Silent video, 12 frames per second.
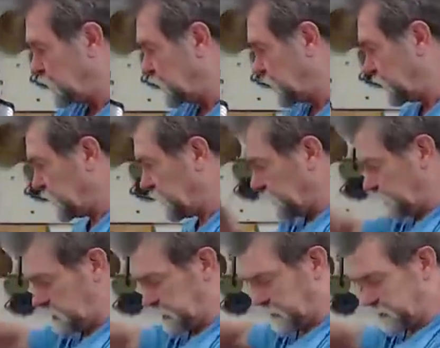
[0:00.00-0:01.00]
Okay, maybe
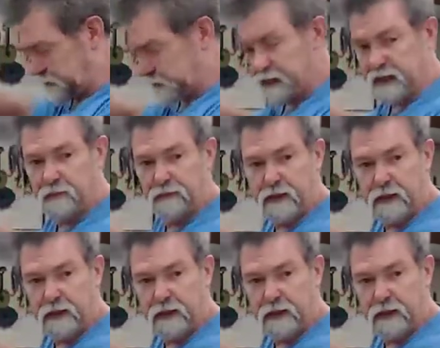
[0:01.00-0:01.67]
you'll be able to see it up